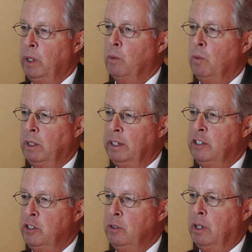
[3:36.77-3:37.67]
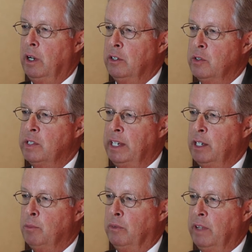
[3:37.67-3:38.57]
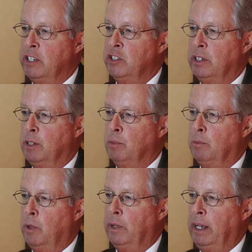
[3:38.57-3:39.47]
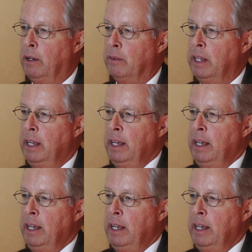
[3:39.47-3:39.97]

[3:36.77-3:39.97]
we really do to understand prevention and promote health.